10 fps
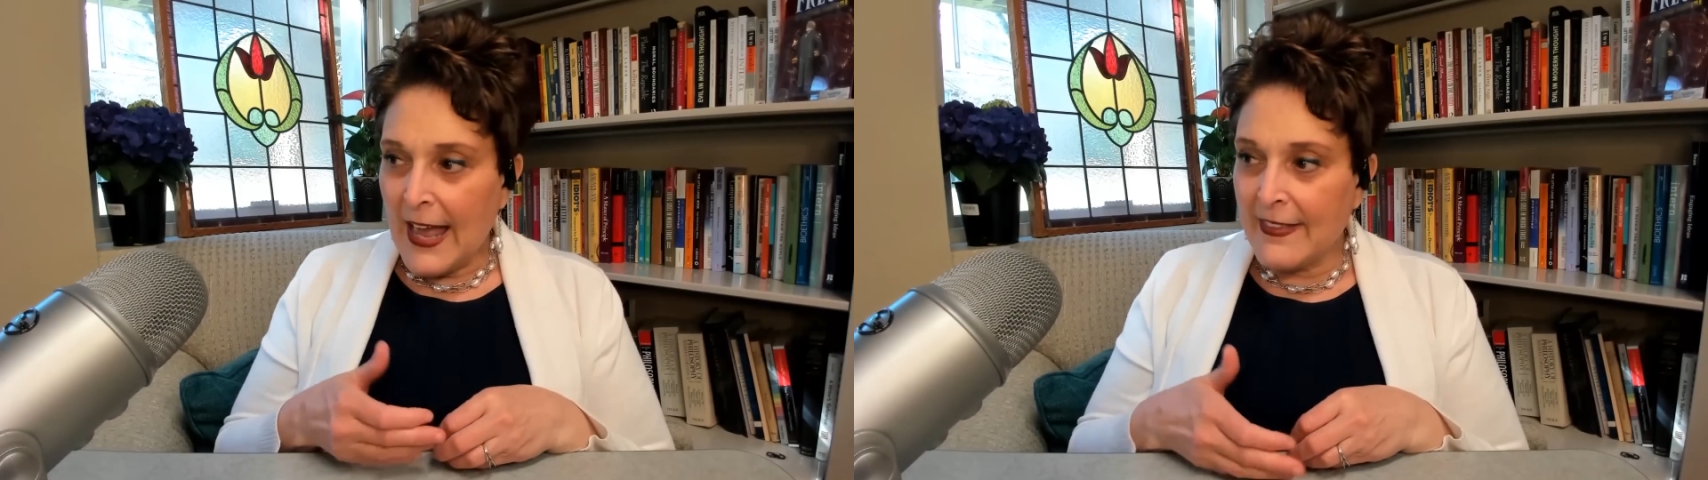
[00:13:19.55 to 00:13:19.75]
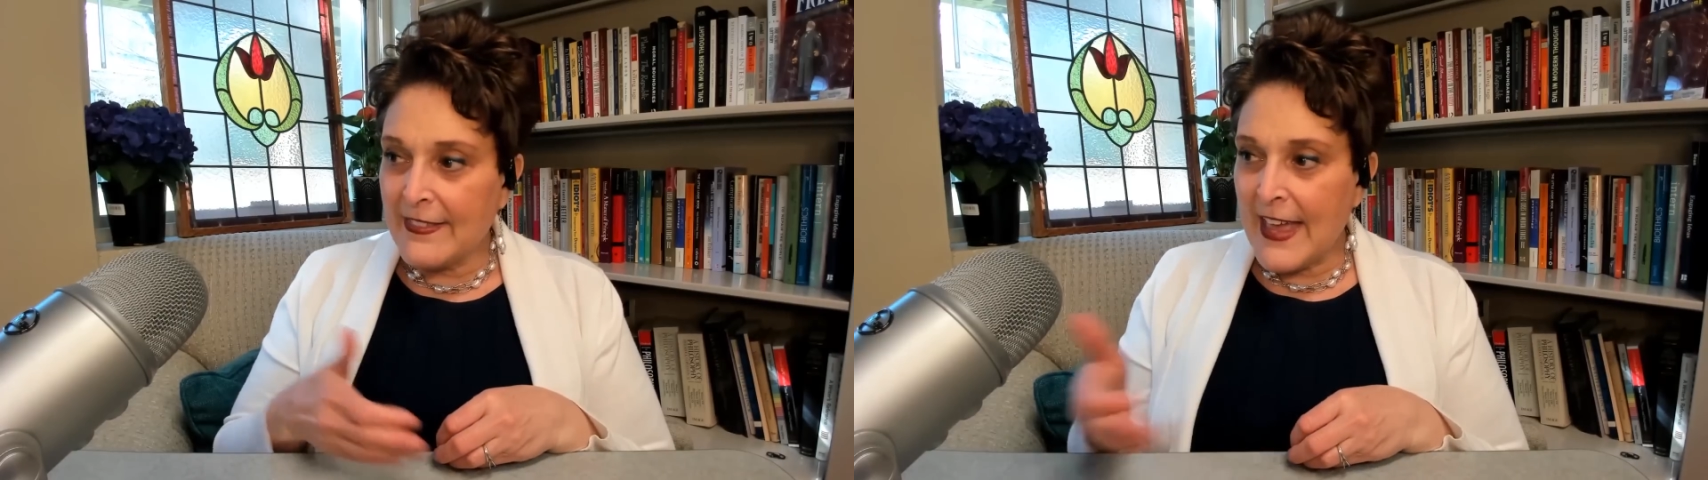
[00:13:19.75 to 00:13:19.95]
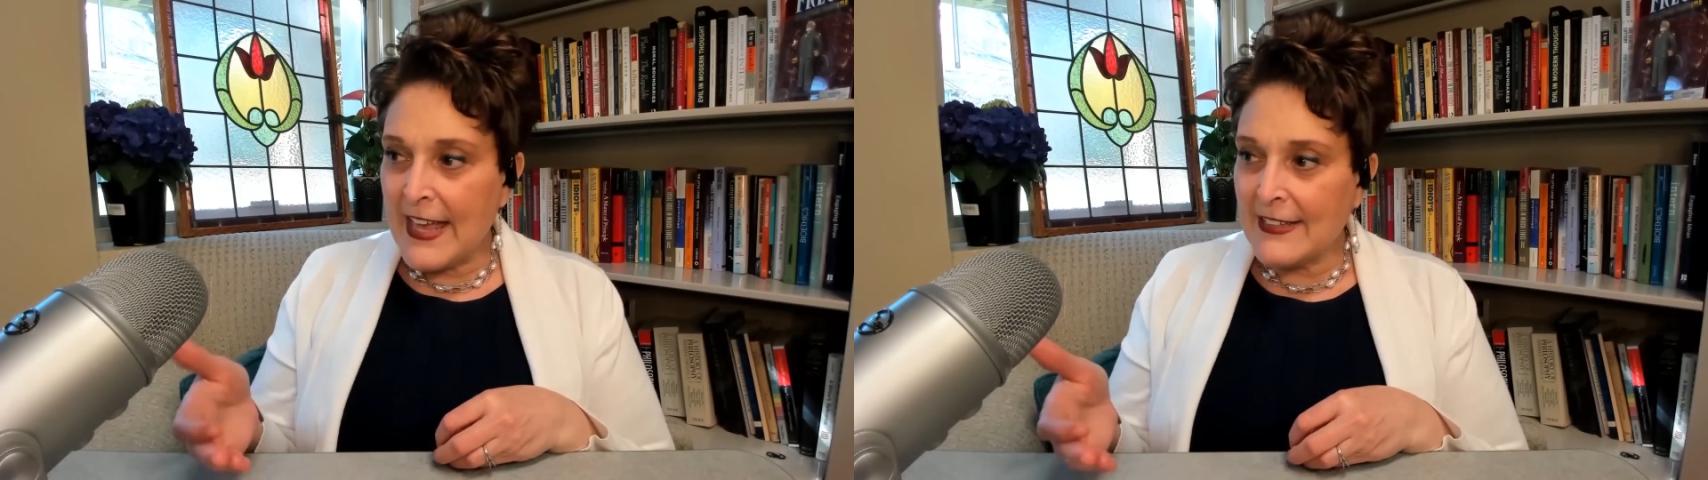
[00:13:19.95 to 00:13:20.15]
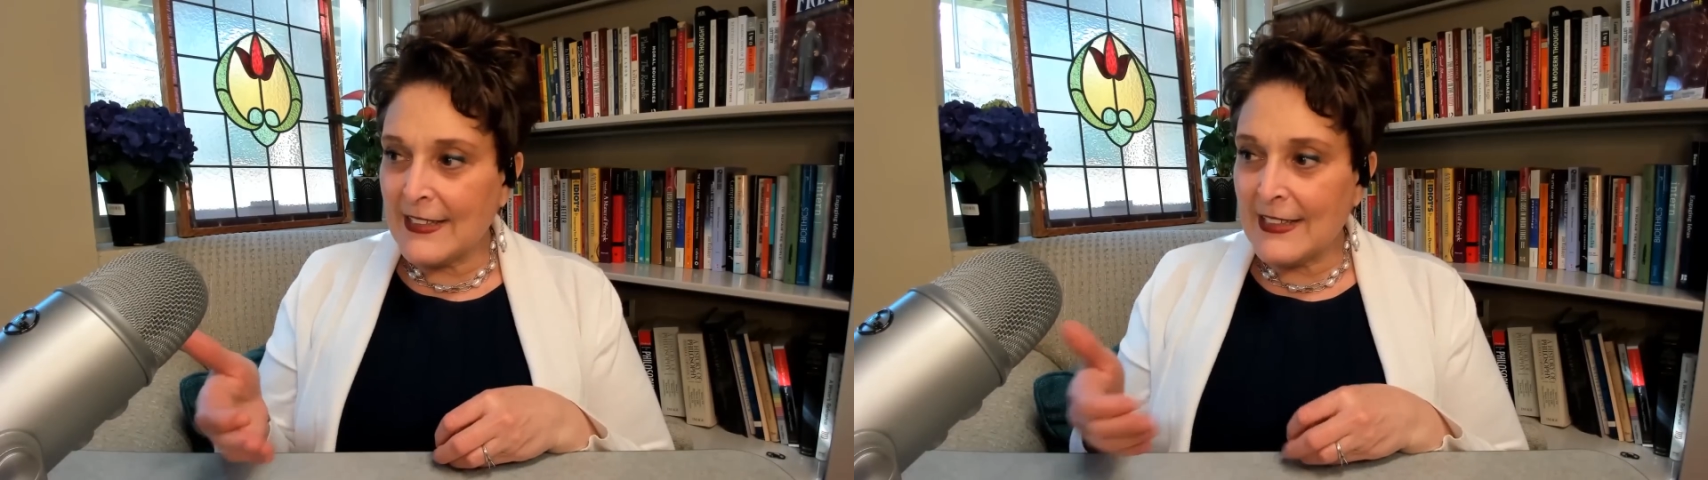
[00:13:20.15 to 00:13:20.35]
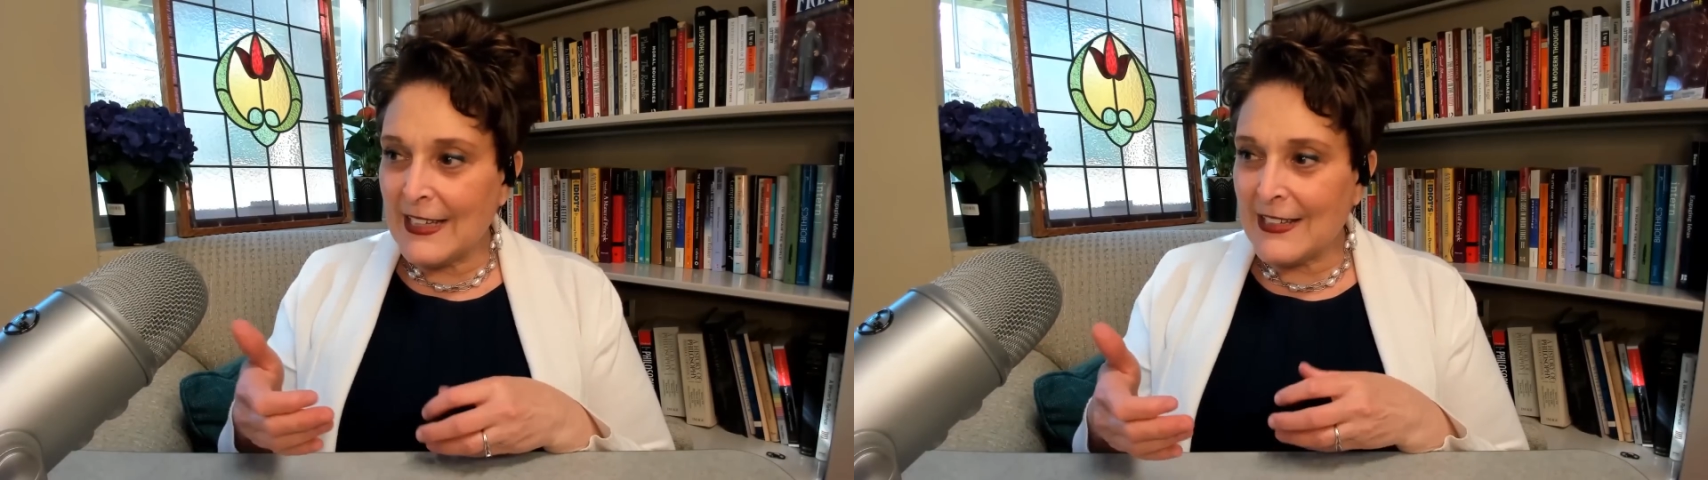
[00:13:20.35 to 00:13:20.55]
And
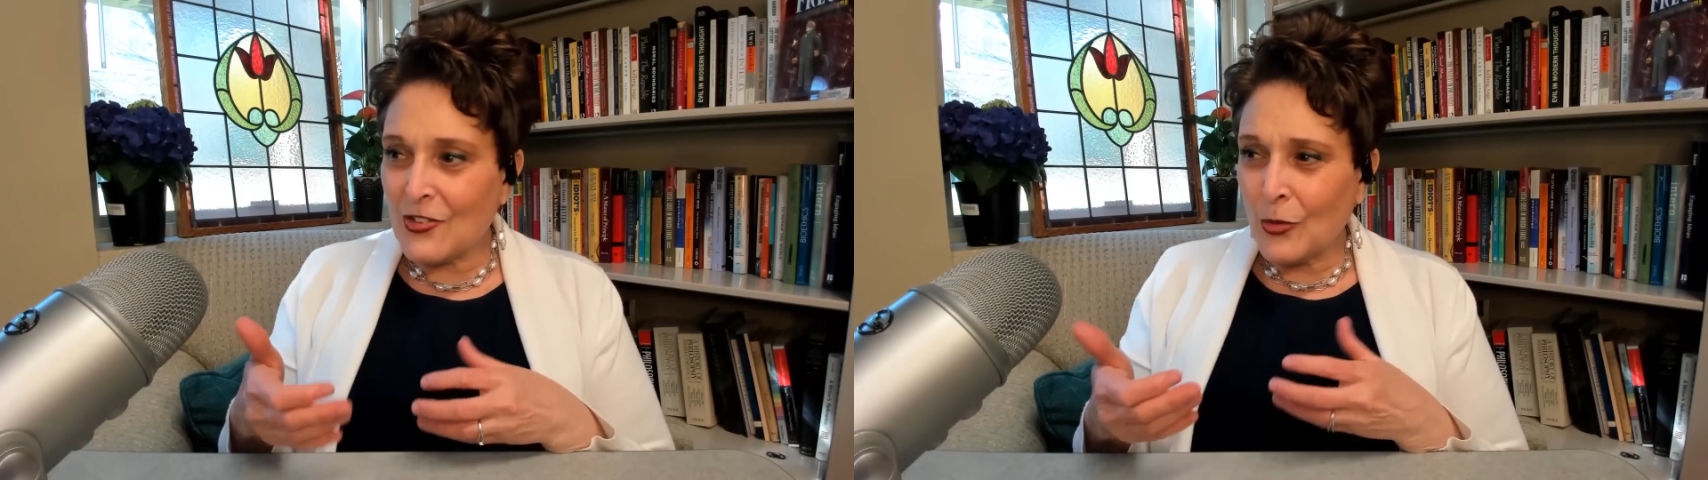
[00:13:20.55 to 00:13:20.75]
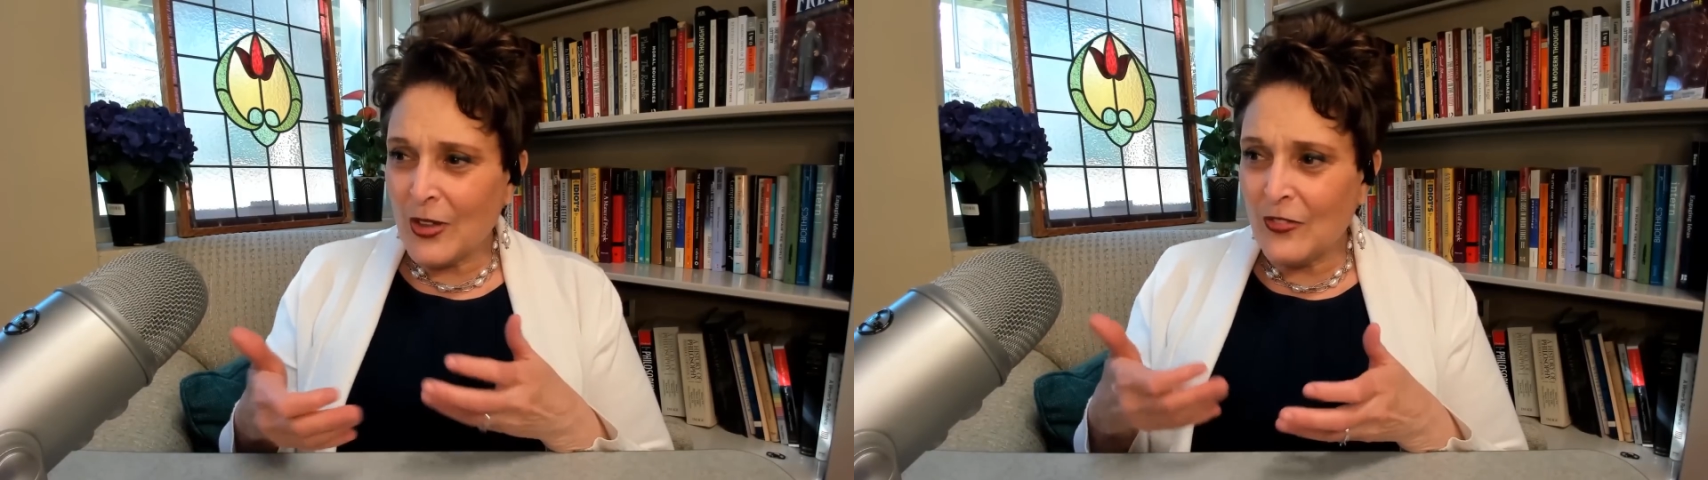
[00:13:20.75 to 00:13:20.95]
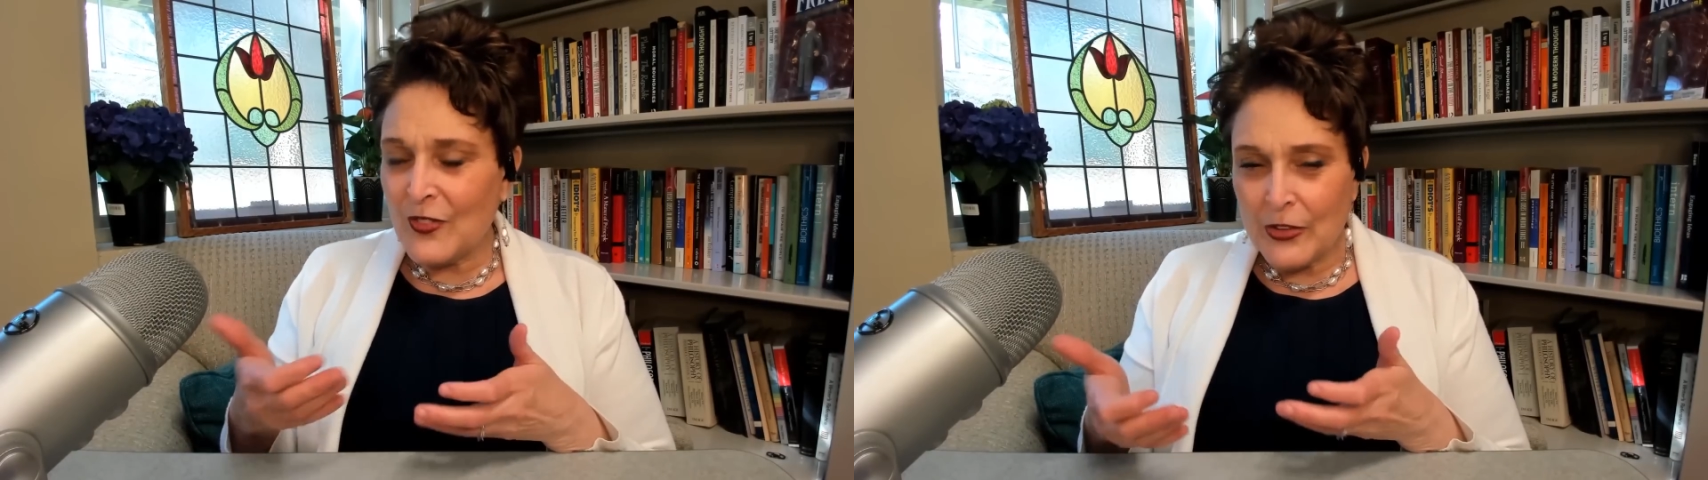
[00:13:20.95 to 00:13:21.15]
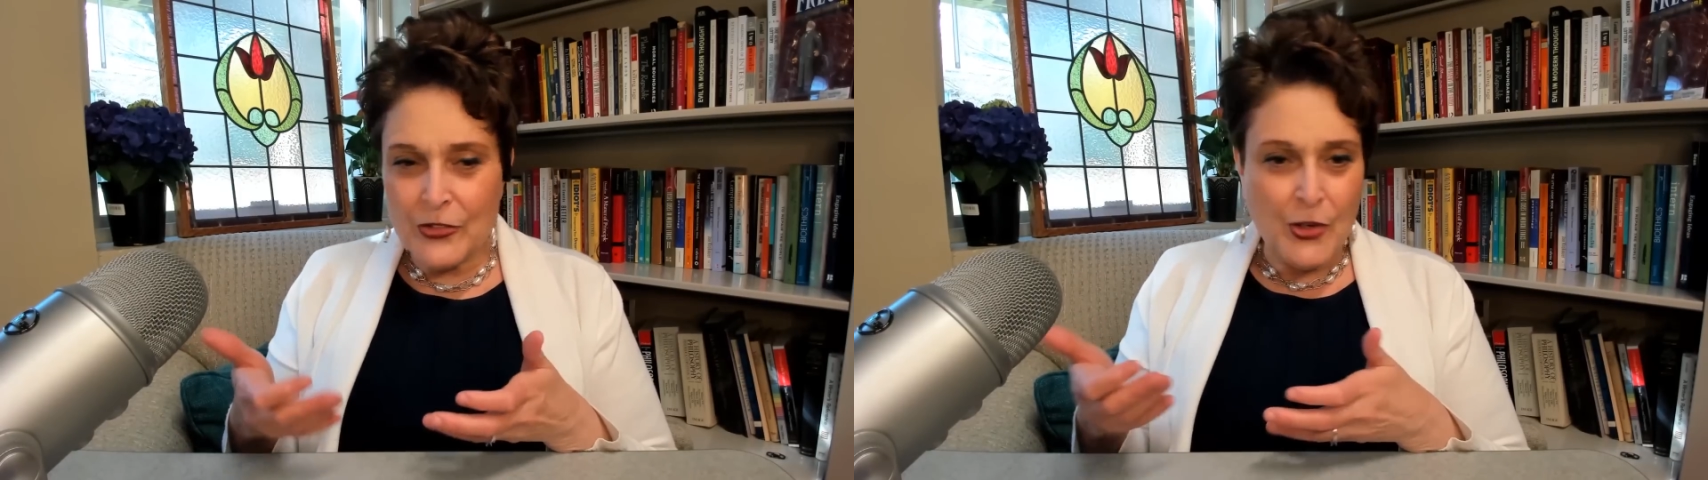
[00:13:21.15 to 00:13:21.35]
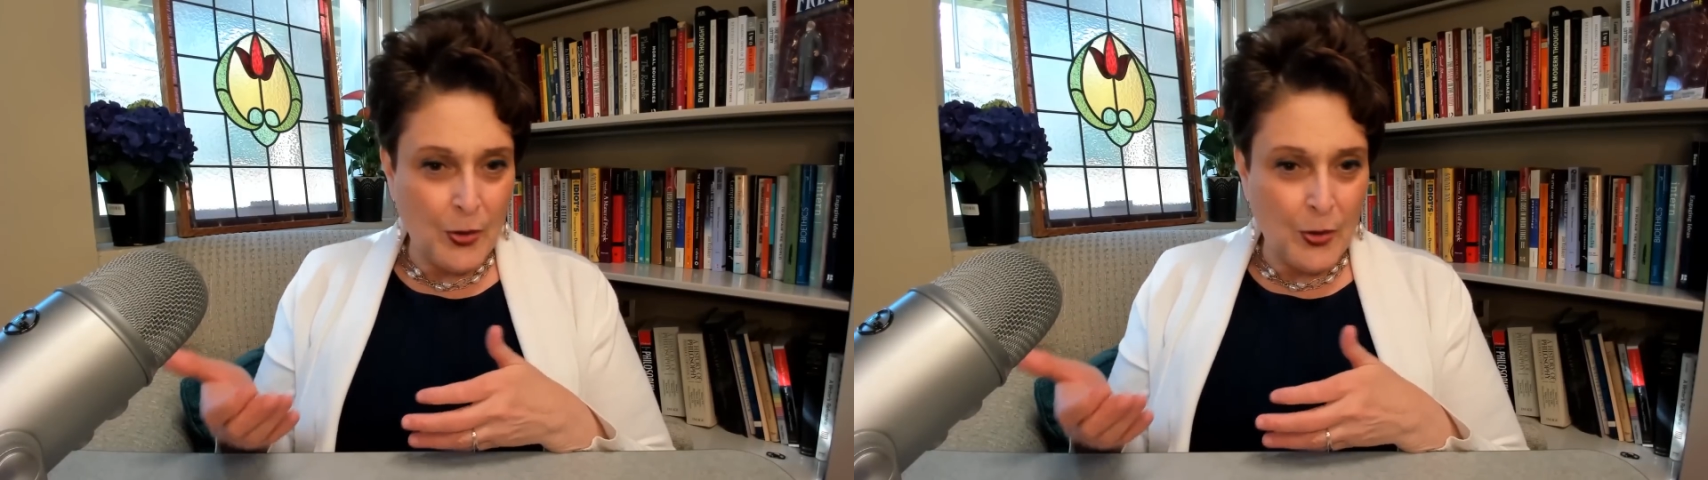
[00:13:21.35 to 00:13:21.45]
then it sort of feels